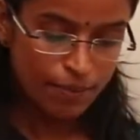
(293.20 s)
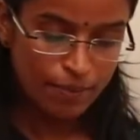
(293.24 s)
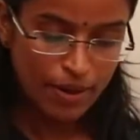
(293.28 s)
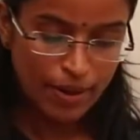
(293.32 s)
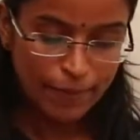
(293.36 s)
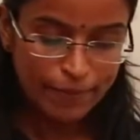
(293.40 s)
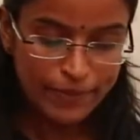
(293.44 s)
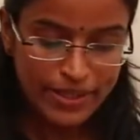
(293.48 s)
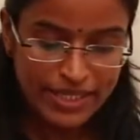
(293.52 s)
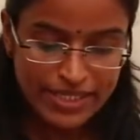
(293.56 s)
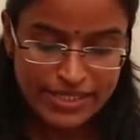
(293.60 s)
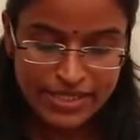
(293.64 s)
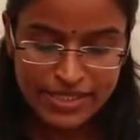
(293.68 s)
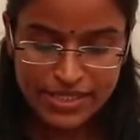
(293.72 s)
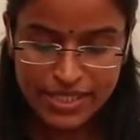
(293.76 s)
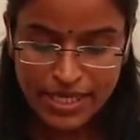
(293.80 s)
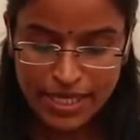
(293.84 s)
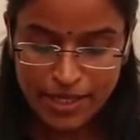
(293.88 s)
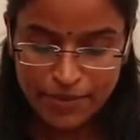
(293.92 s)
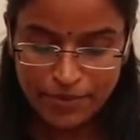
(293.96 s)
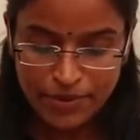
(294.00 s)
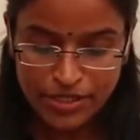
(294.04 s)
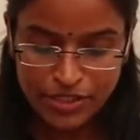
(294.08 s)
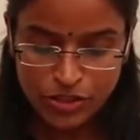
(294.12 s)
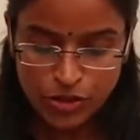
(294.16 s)
Public
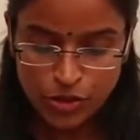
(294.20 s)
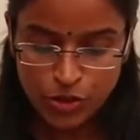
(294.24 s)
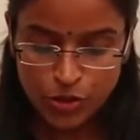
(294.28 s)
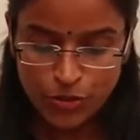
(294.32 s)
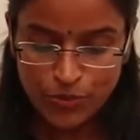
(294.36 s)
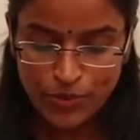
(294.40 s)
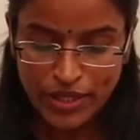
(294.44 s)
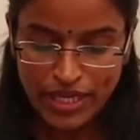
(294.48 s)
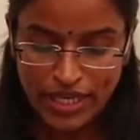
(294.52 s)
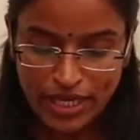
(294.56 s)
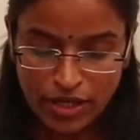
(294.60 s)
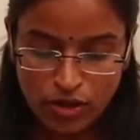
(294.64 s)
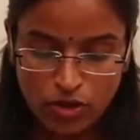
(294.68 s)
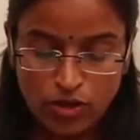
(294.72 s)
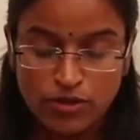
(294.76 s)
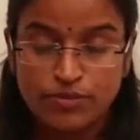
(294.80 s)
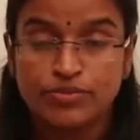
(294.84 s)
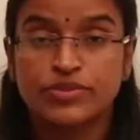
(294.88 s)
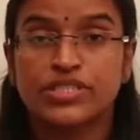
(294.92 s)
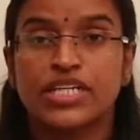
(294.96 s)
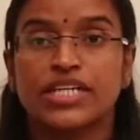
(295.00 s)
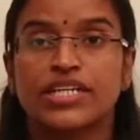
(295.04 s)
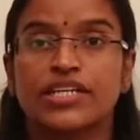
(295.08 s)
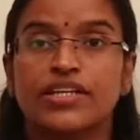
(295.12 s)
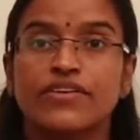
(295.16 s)
statement should be
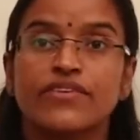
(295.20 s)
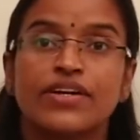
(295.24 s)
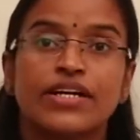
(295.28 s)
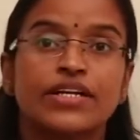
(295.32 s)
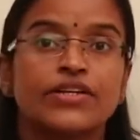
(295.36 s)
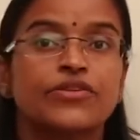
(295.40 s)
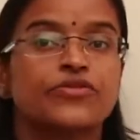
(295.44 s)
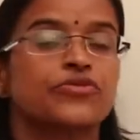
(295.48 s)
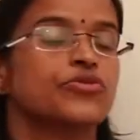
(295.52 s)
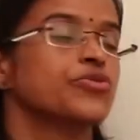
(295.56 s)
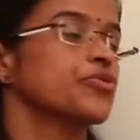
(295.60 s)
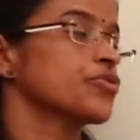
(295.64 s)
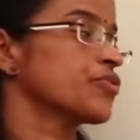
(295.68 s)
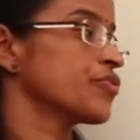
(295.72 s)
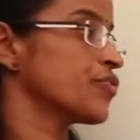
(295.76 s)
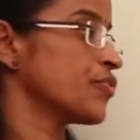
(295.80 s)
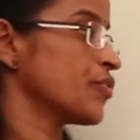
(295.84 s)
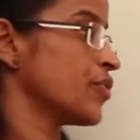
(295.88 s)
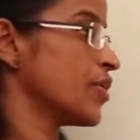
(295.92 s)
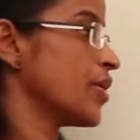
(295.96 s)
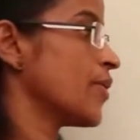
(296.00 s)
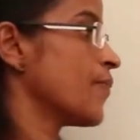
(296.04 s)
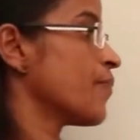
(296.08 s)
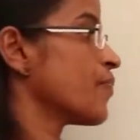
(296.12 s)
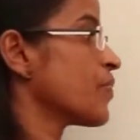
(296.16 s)
objective and
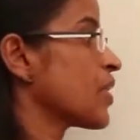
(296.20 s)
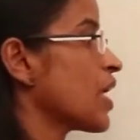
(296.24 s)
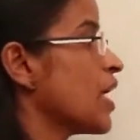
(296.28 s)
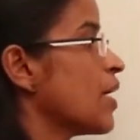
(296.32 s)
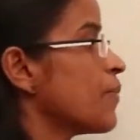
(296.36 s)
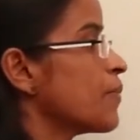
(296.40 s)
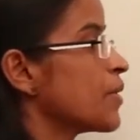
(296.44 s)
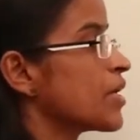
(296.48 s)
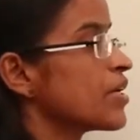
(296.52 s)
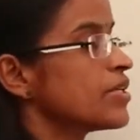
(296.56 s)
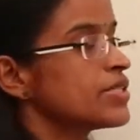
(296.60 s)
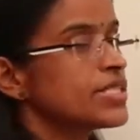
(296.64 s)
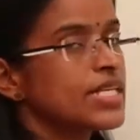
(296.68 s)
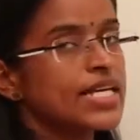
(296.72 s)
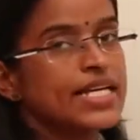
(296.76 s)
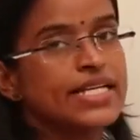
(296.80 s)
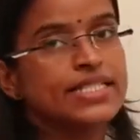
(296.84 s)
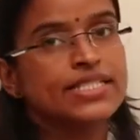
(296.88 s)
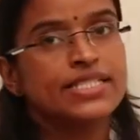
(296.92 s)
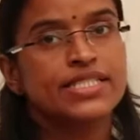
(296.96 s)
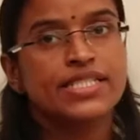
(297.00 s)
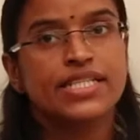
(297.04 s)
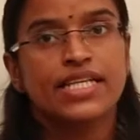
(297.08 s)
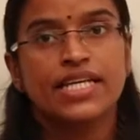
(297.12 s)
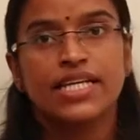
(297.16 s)
truthful, because
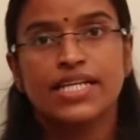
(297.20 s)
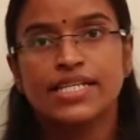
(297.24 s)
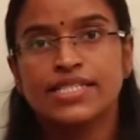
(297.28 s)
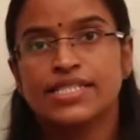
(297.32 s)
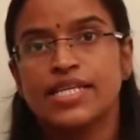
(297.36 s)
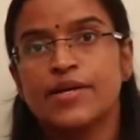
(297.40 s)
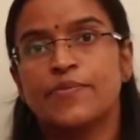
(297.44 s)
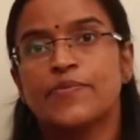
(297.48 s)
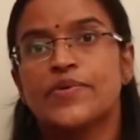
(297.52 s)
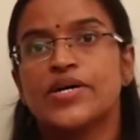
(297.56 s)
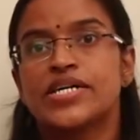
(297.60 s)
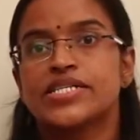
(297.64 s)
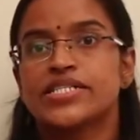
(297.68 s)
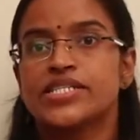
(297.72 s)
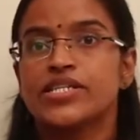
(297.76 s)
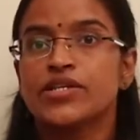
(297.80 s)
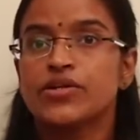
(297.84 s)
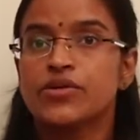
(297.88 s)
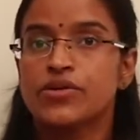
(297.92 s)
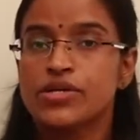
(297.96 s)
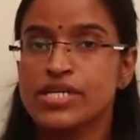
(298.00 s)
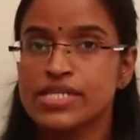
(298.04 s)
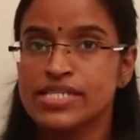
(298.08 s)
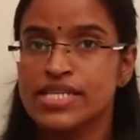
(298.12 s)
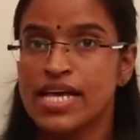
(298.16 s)
engineer is a person
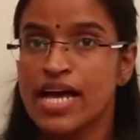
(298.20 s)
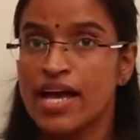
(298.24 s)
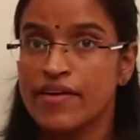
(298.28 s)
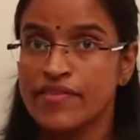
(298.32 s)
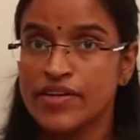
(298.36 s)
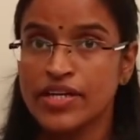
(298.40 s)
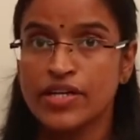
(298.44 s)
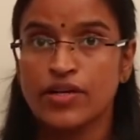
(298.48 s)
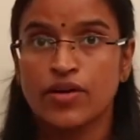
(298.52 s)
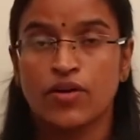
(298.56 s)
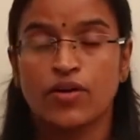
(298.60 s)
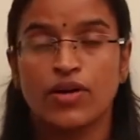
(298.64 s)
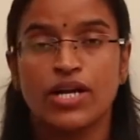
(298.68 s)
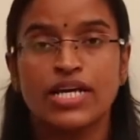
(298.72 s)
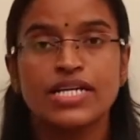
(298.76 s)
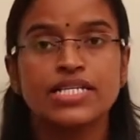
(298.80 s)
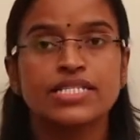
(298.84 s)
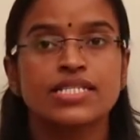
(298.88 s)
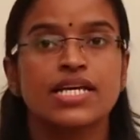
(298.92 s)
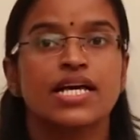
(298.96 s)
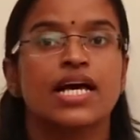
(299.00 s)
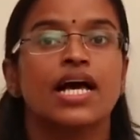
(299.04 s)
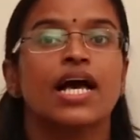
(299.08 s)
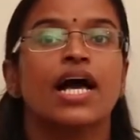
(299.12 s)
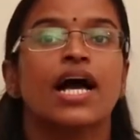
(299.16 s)
who is having
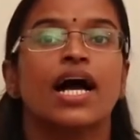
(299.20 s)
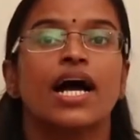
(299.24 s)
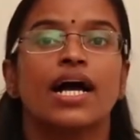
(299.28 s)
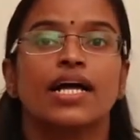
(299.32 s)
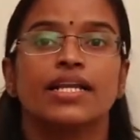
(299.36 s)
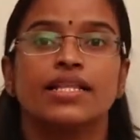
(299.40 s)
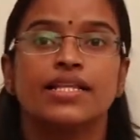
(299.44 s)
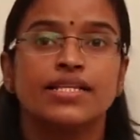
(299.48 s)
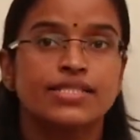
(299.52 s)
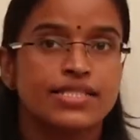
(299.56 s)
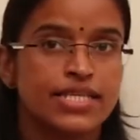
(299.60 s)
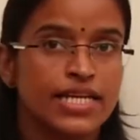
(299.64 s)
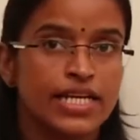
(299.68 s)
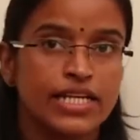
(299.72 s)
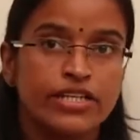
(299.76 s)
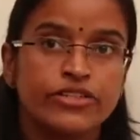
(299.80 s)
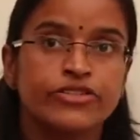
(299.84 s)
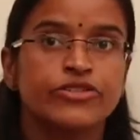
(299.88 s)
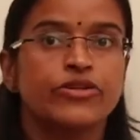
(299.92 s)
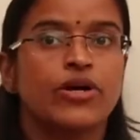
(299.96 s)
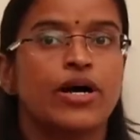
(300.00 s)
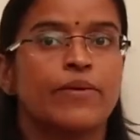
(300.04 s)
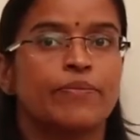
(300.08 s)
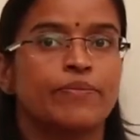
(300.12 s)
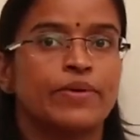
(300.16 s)
knowledge and the skill
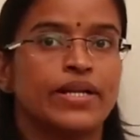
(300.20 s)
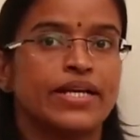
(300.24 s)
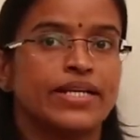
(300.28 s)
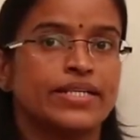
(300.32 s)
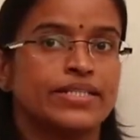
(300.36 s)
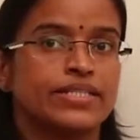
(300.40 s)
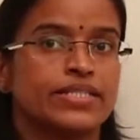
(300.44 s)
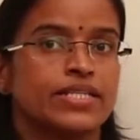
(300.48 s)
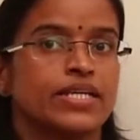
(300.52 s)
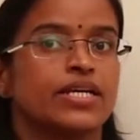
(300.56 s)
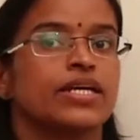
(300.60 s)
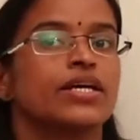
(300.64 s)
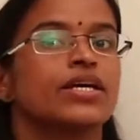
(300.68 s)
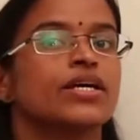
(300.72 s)
to apply it.